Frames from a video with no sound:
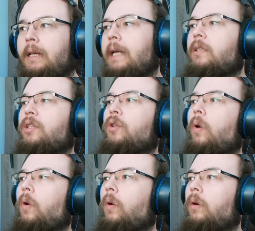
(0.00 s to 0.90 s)

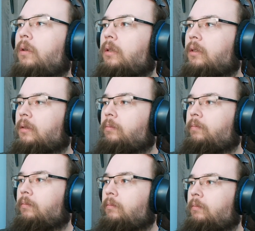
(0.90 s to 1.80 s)
Katso
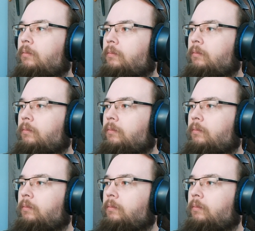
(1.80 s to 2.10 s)
um,